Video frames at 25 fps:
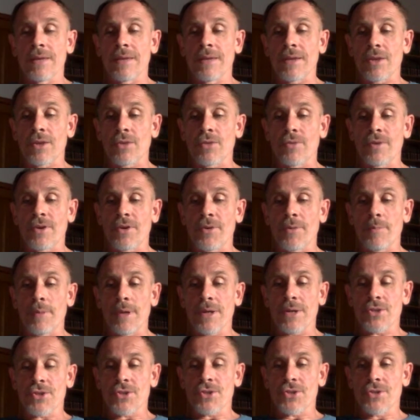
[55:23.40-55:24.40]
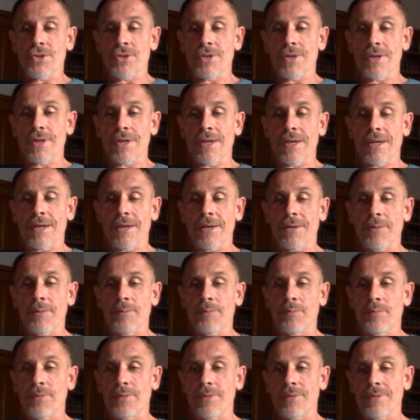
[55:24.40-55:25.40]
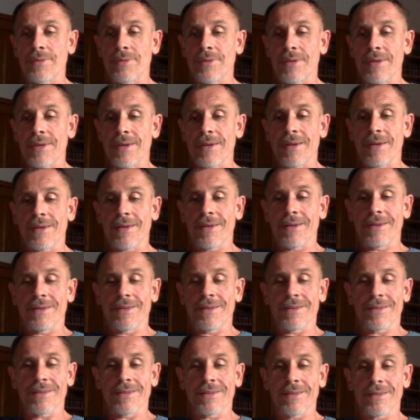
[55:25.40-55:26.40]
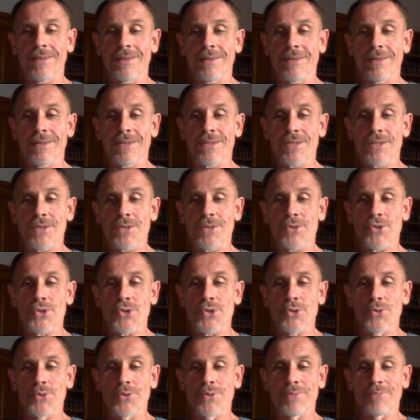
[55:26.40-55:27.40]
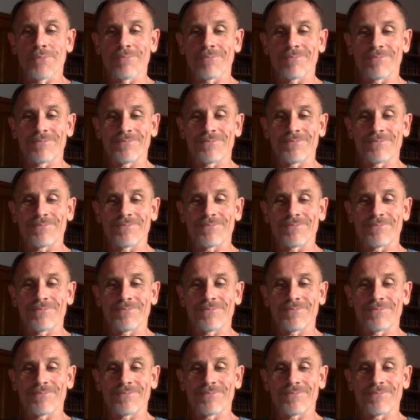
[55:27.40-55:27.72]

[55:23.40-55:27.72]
Thank you very much. Yeah. See you soon.